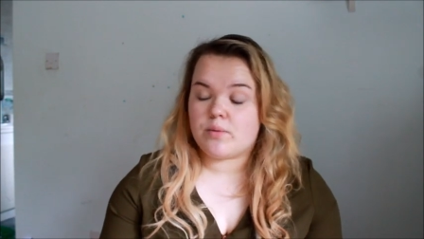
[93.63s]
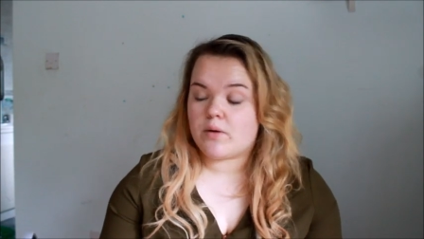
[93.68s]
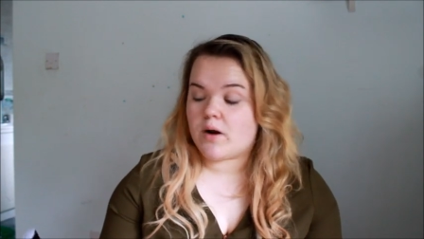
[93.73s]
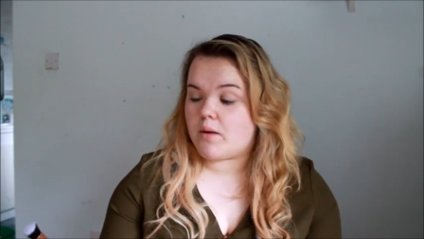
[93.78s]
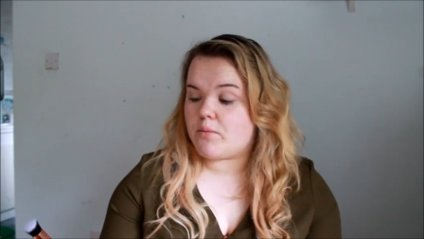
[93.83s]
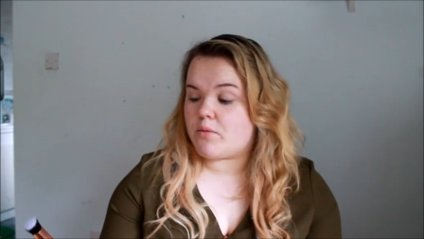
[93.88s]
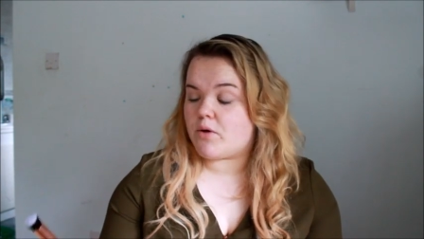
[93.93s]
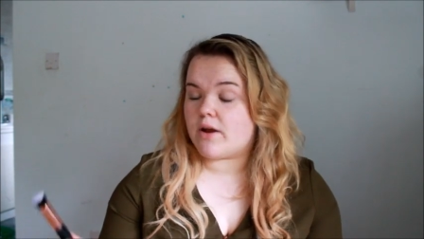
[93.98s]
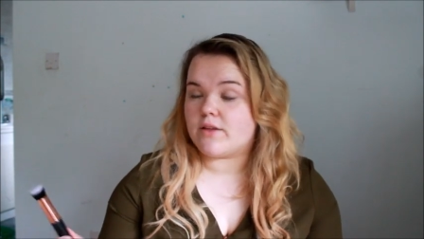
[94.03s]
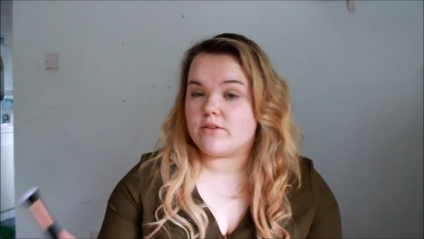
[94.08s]

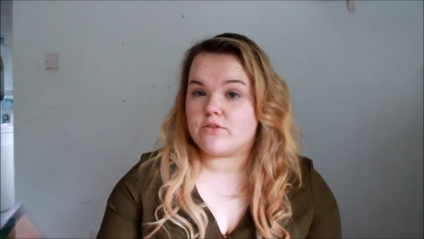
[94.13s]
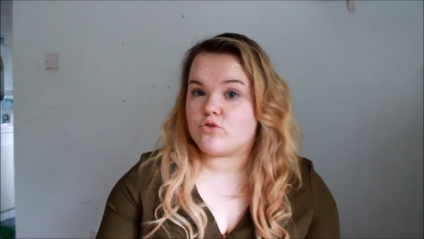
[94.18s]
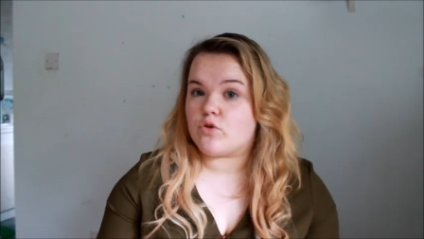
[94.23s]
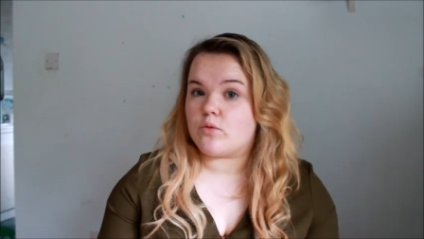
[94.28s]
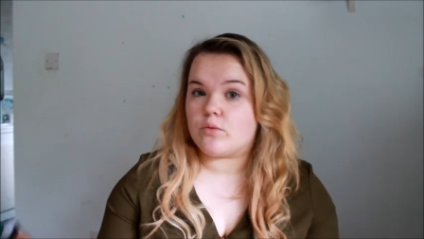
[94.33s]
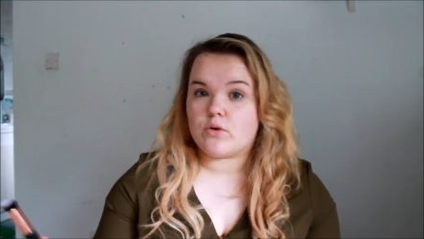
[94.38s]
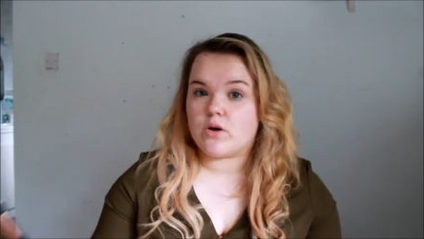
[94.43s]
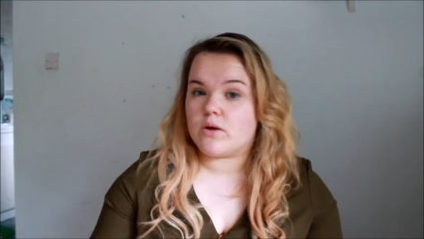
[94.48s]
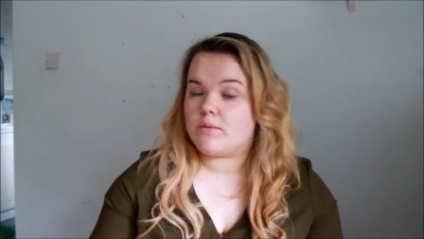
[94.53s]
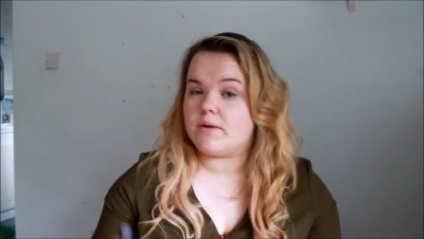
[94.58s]
primer and
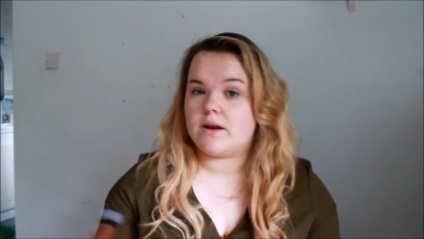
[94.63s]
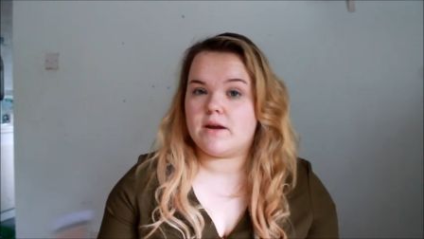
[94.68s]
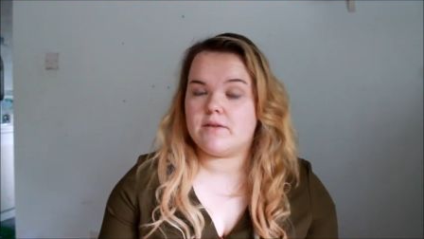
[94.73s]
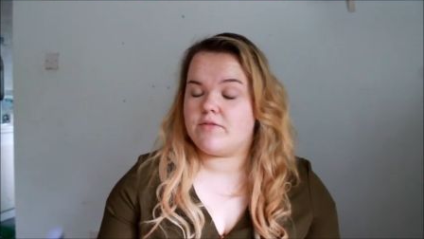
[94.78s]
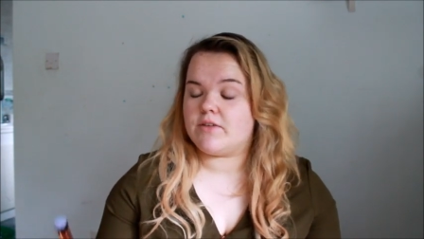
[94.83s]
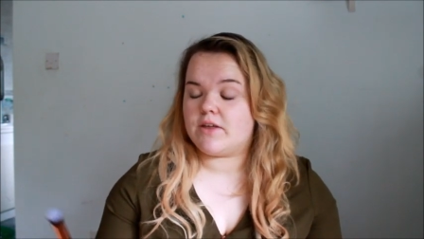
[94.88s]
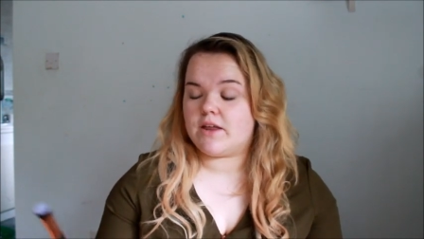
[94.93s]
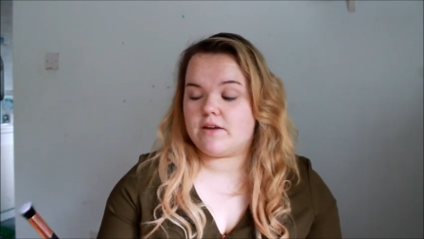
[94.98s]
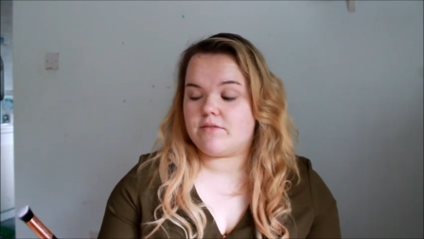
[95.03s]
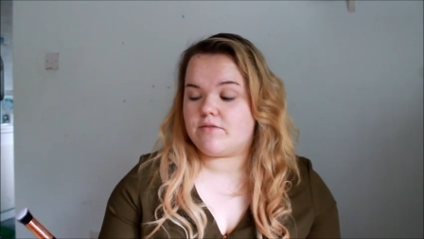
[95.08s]
strobe cream and
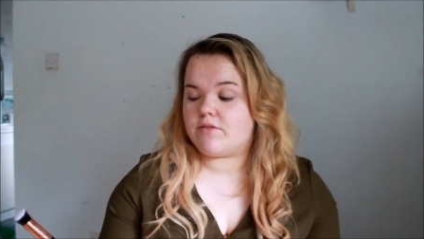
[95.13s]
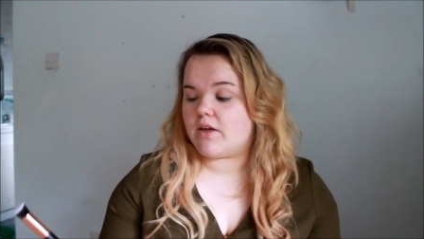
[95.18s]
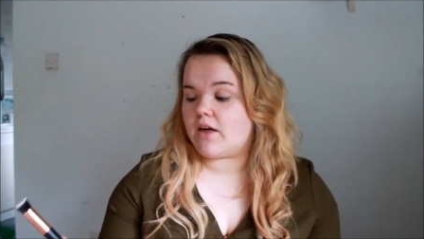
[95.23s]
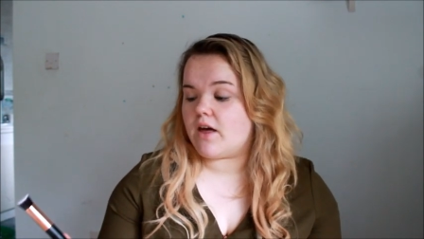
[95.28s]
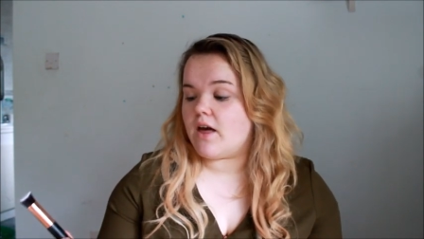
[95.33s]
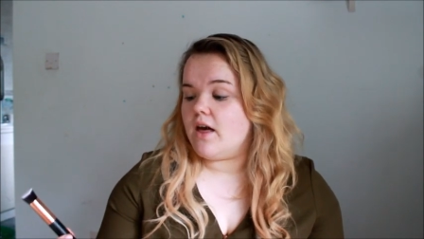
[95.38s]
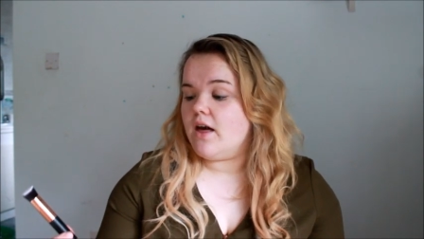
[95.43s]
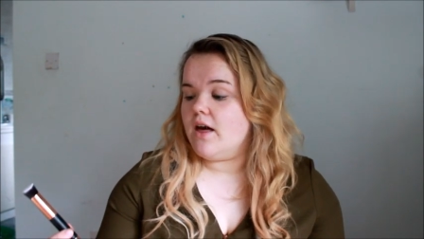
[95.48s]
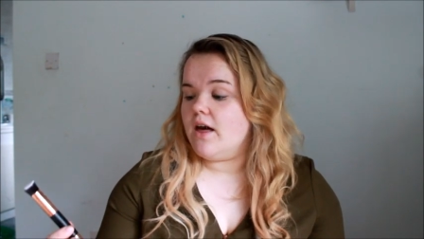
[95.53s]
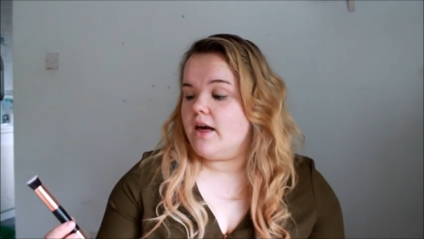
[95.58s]
everything and
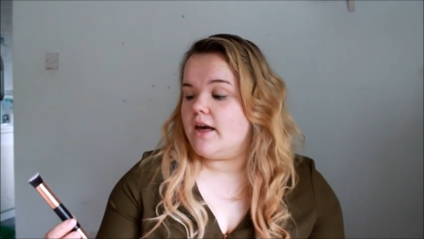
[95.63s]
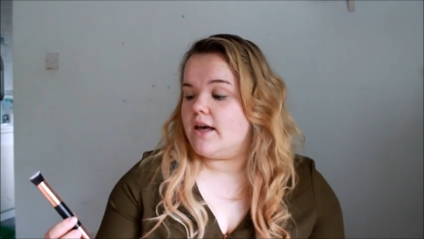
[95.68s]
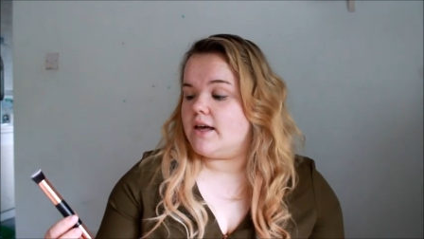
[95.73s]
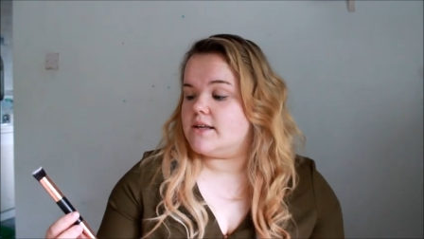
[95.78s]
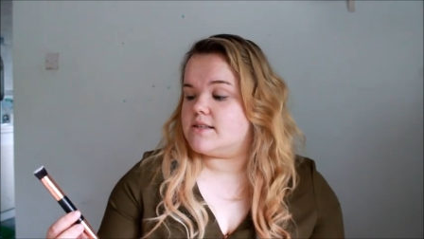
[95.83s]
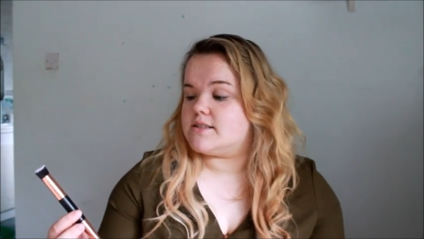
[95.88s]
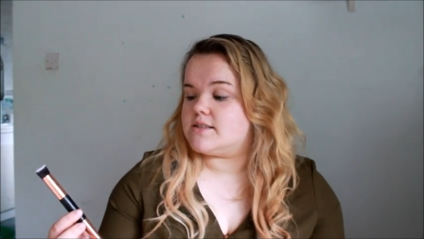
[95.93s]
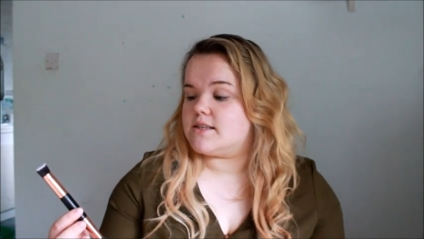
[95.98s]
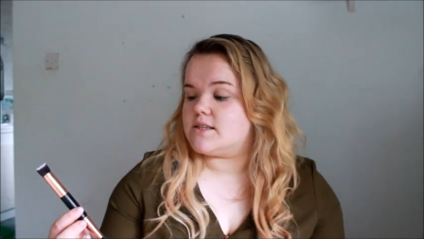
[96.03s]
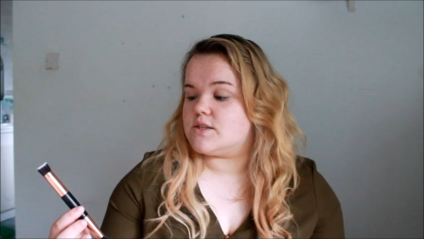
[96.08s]
everything,
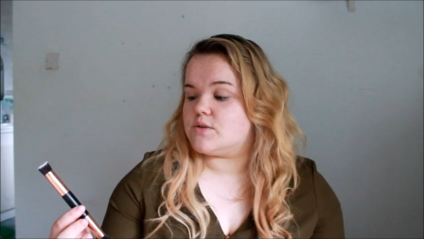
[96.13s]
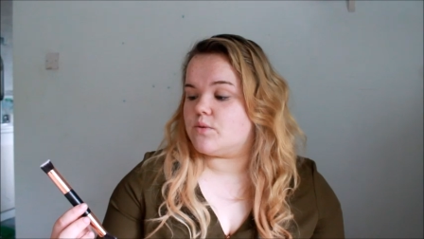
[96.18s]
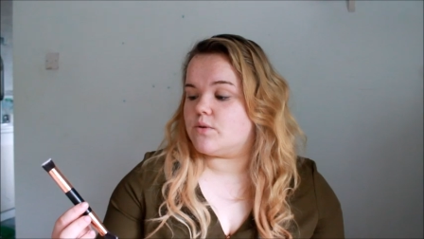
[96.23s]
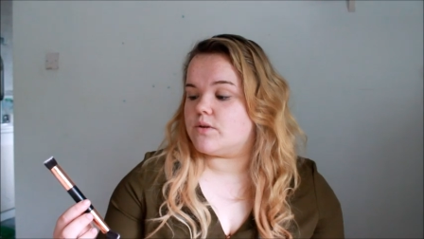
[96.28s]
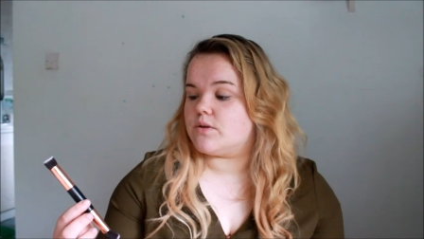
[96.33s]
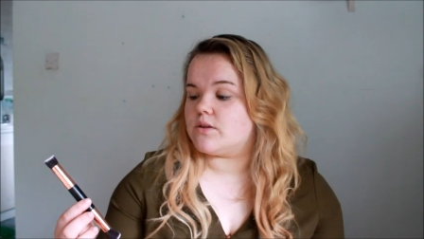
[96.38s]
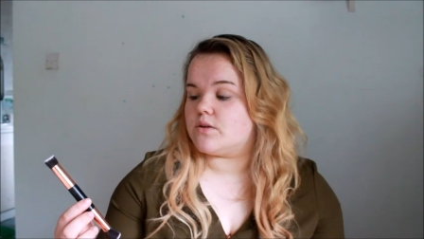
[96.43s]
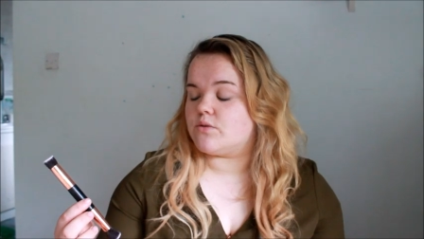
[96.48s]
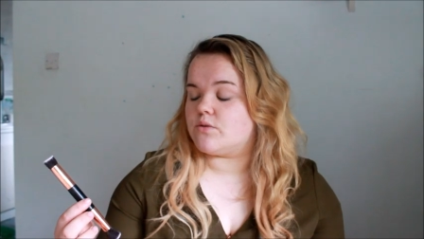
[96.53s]
is this one.